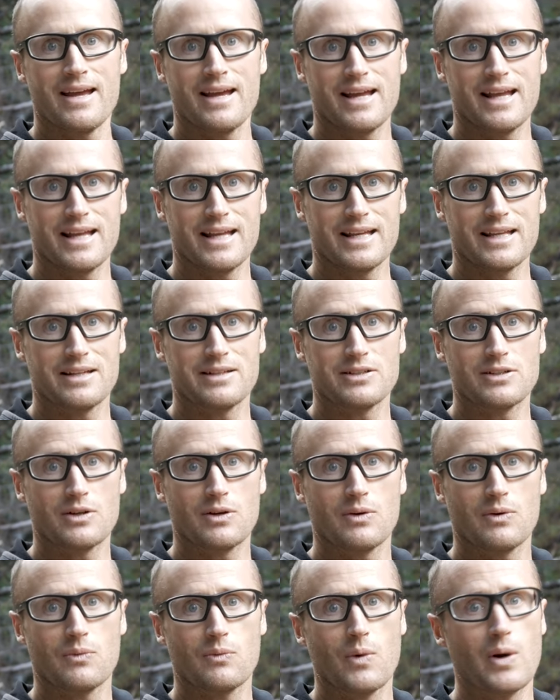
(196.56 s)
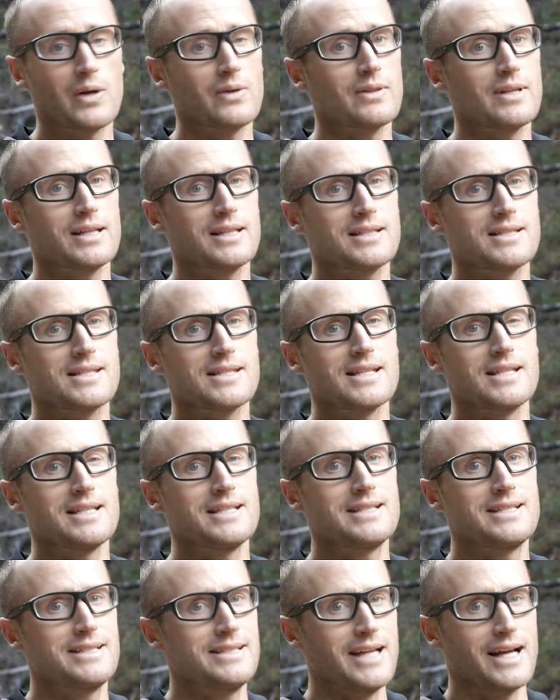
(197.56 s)
And where this
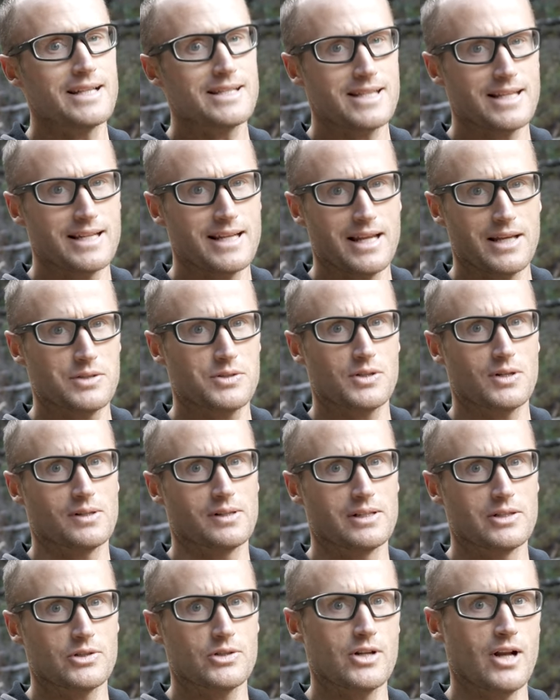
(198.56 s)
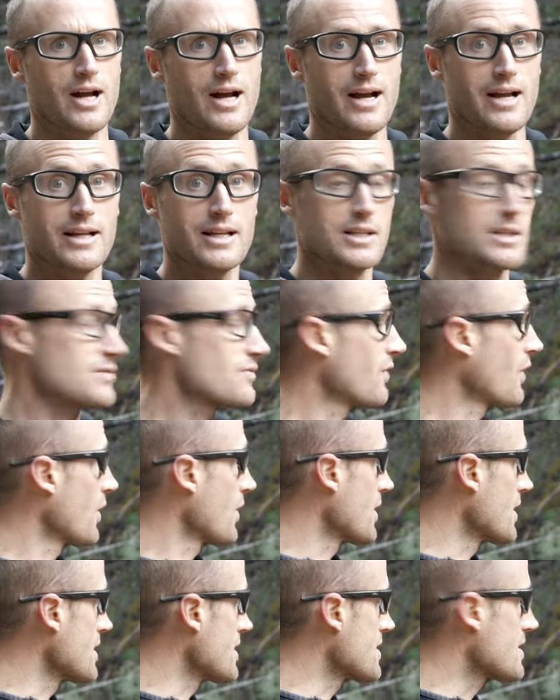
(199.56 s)
doesn't necessarily shine as
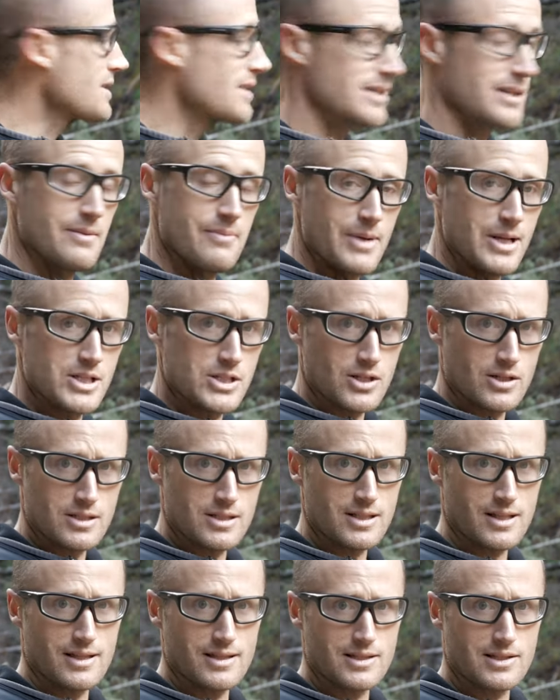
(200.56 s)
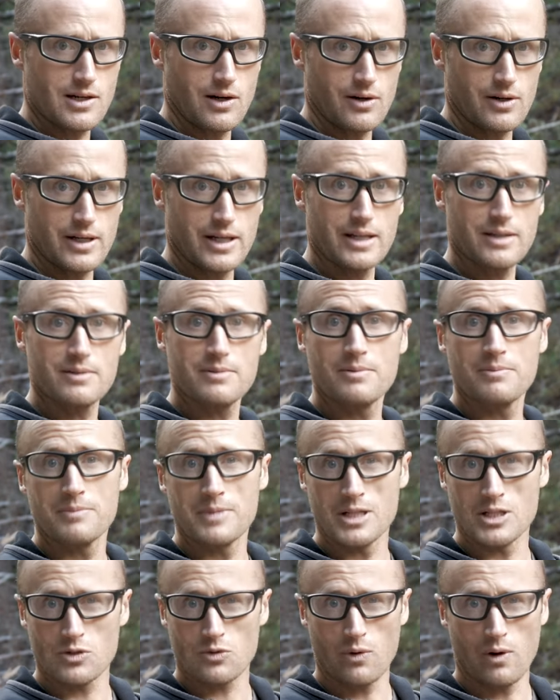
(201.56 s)
far as the dimensions of this target
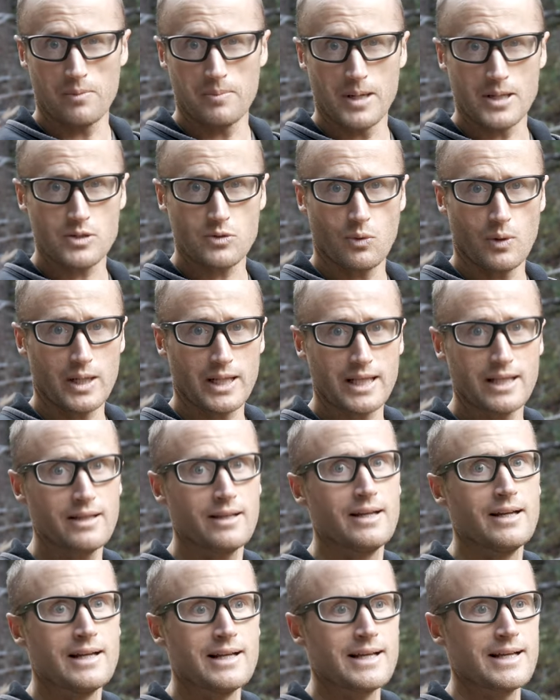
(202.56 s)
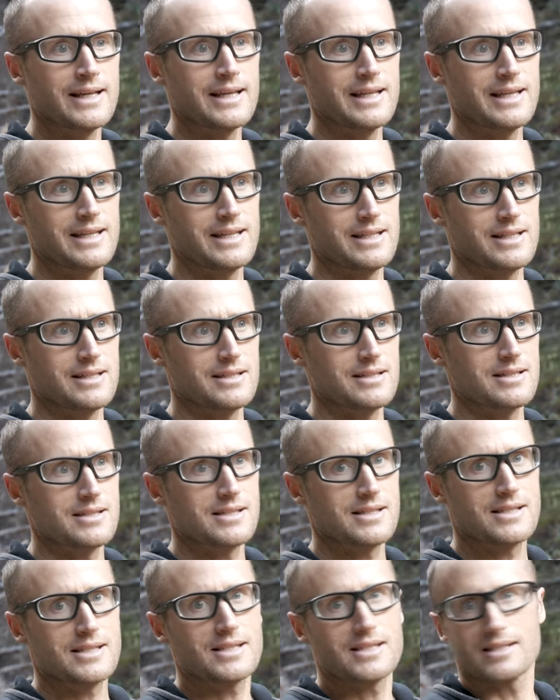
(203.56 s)
being 12 by 20
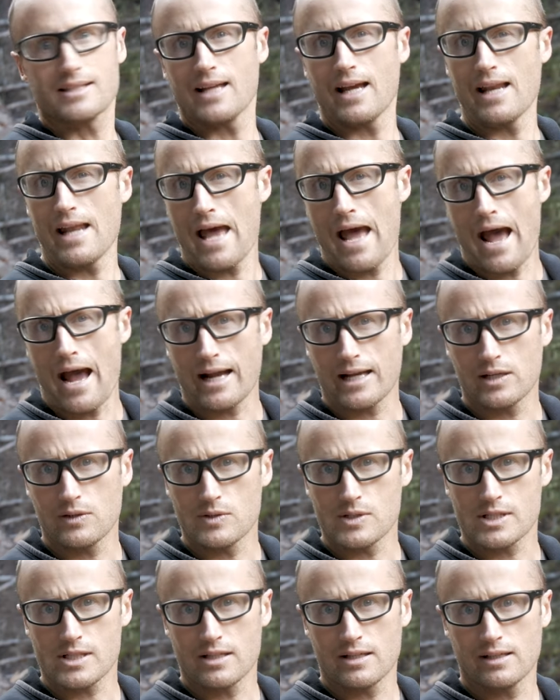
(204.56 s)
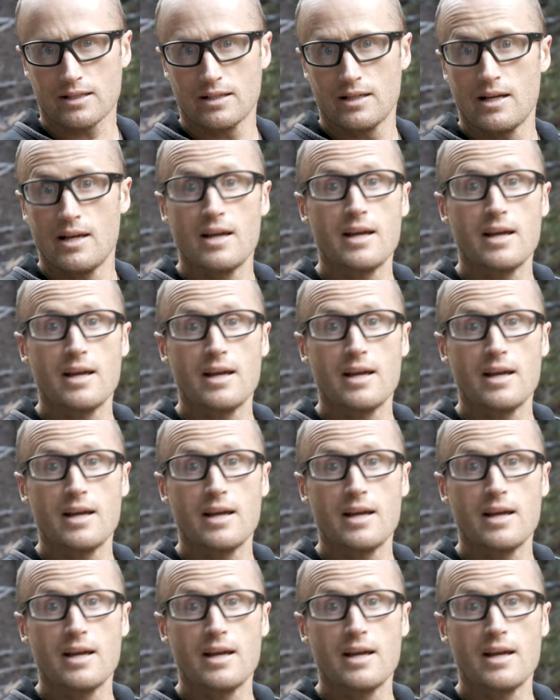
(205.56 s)
is kind of accuracy,